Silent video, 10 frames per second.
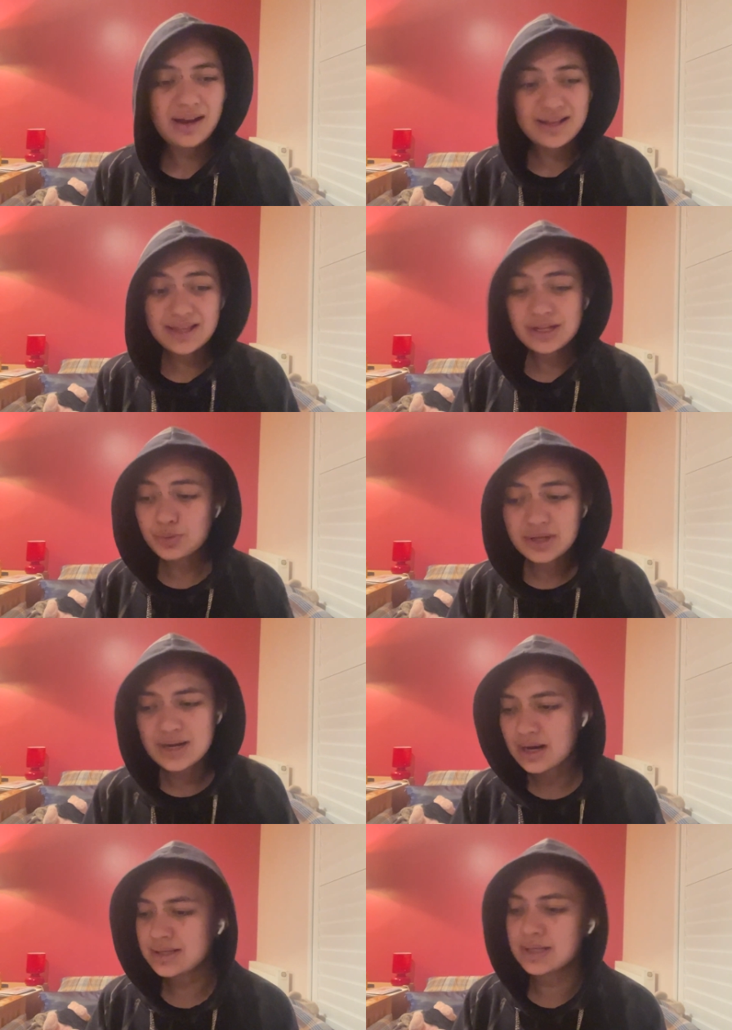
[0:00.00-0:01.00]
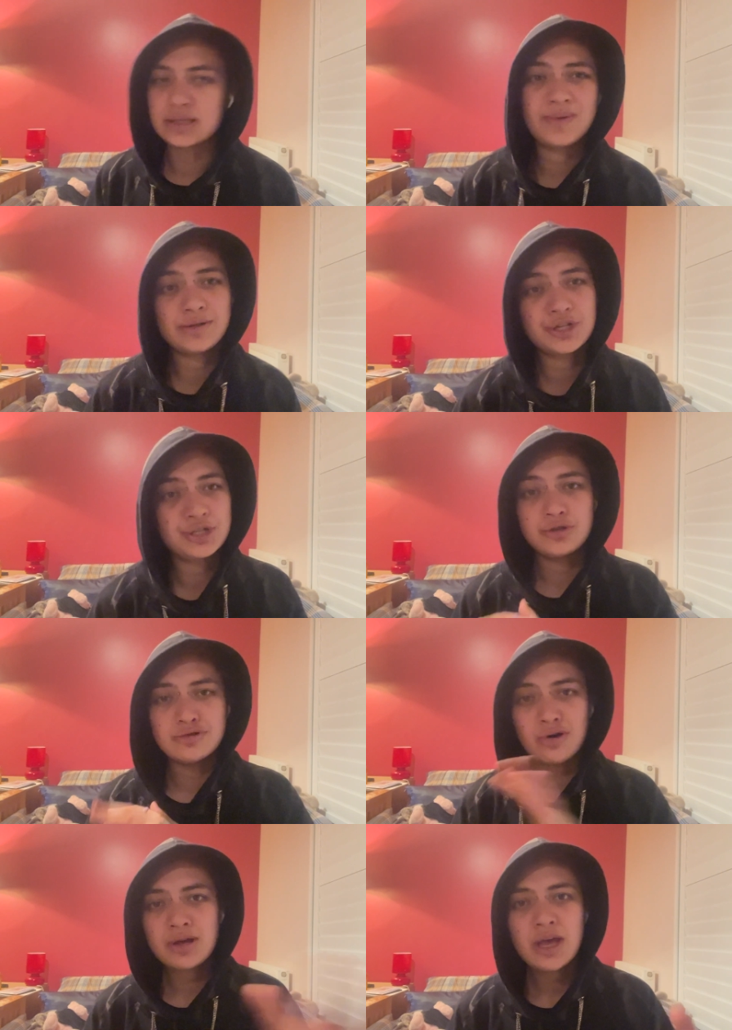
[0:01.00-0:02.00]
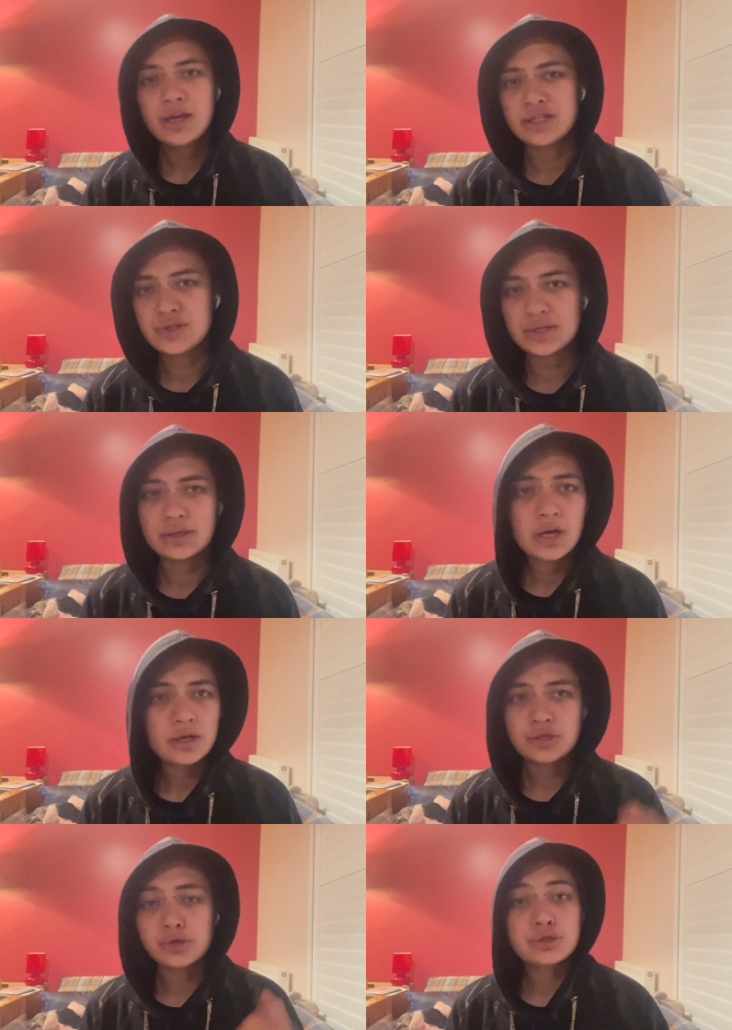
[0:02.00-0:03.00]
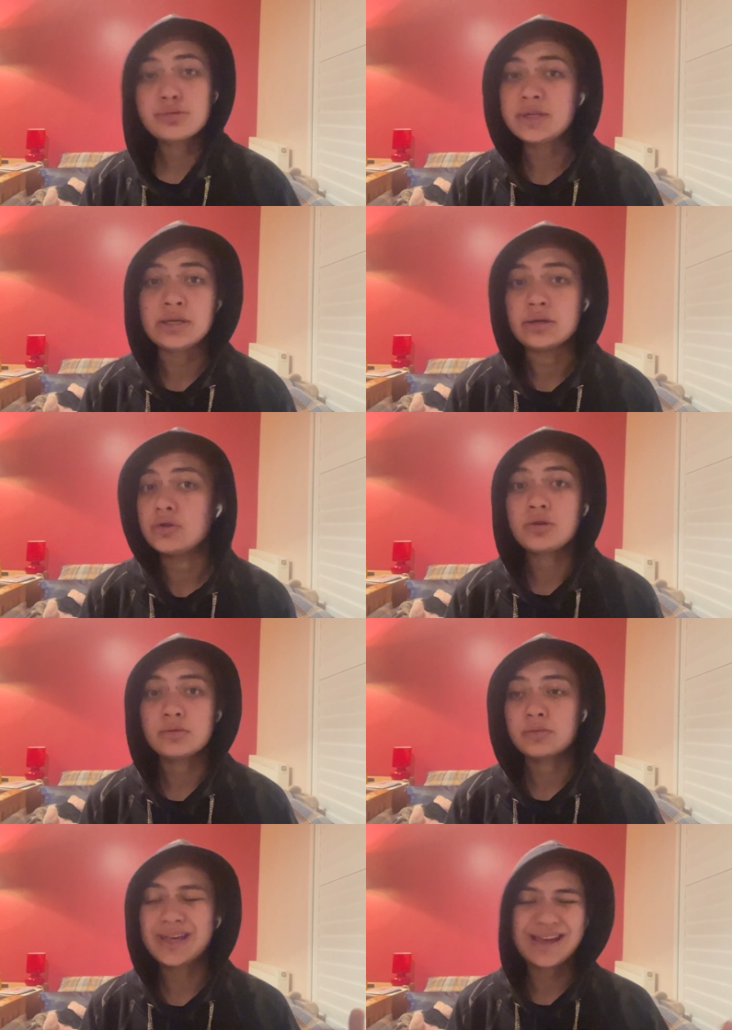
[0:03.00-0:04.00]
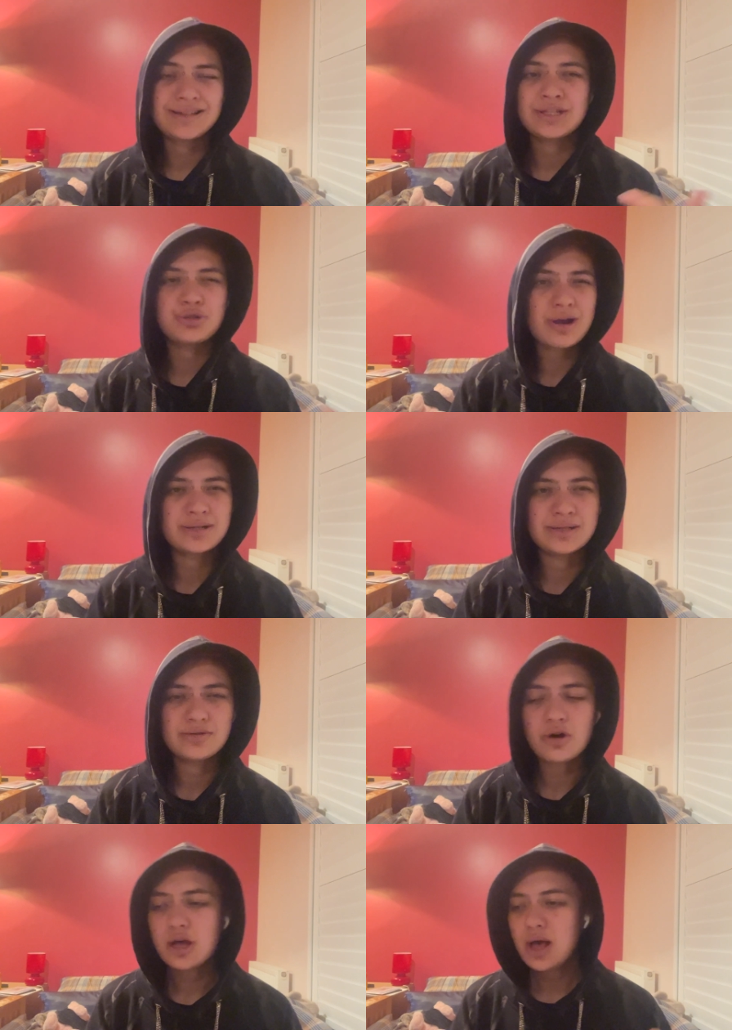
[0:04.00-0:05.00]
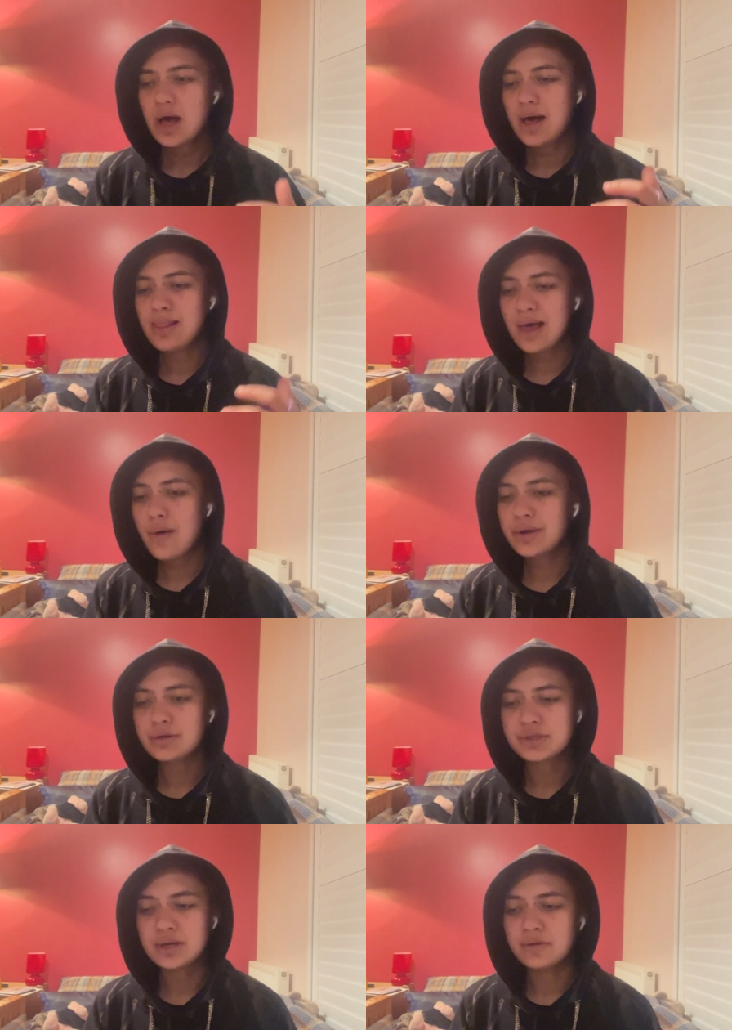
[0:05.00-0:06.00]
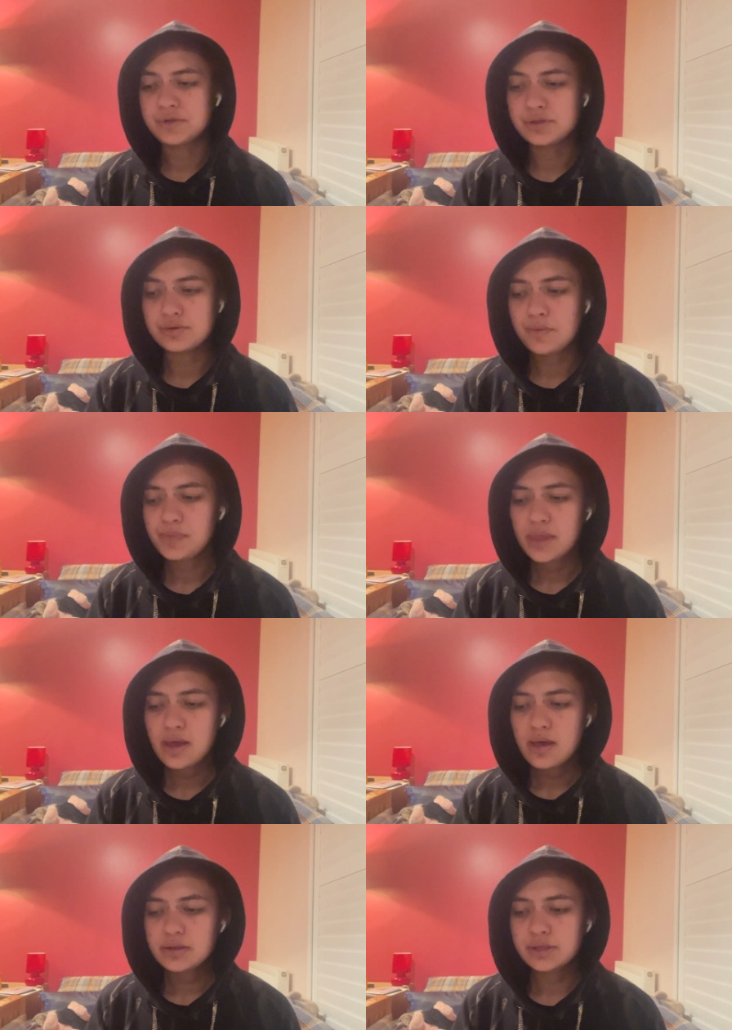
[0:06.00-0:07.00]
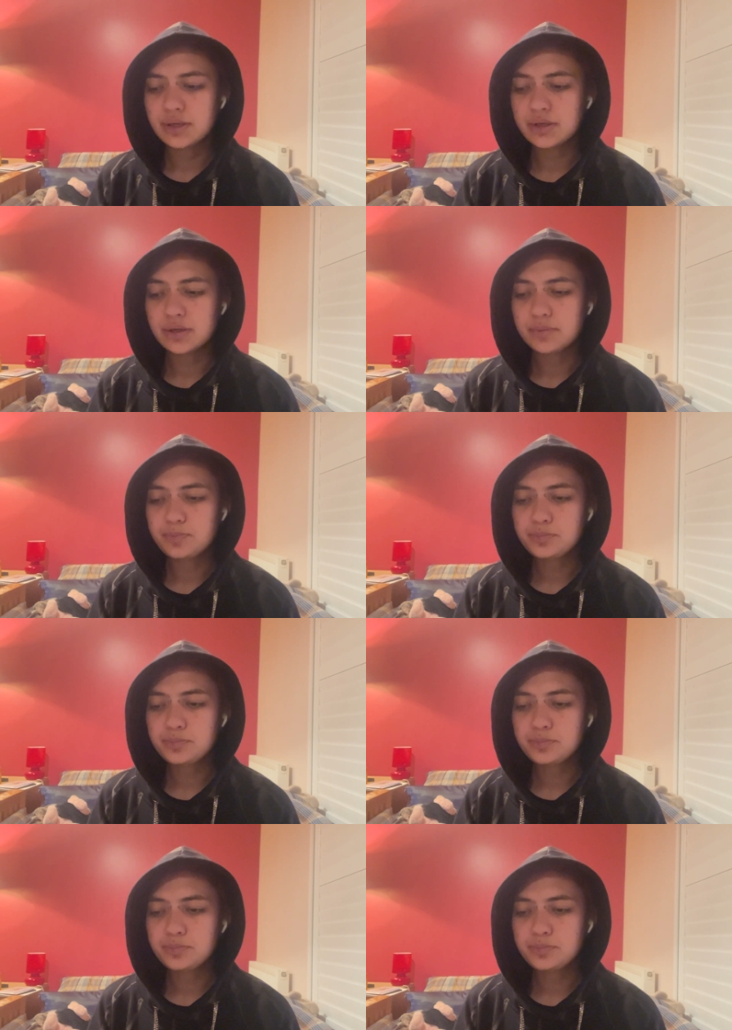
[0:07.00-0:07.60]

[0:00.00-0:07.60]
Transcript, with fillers: I think that's one of the nice things about just not using social media, not getting distracted, not allowing yourself to to